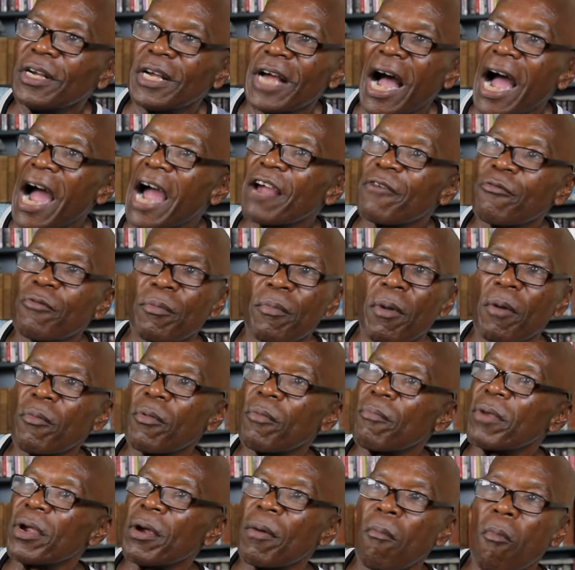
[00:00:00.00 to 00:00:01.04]
I remember
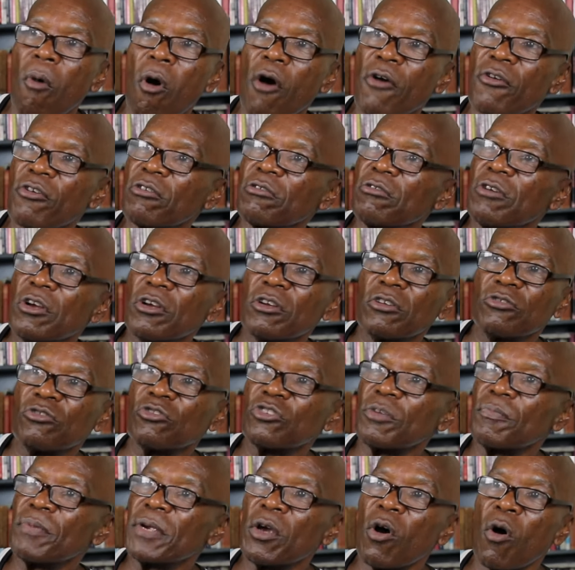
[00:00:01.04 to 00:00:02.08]
me and Mario used
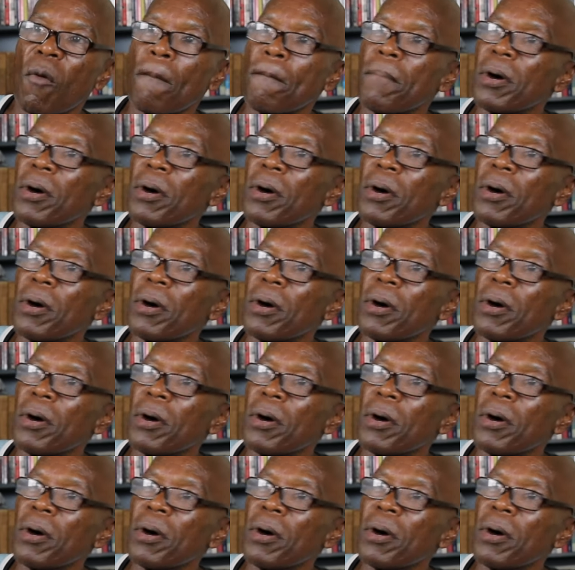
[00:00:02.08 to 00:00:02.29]
to be on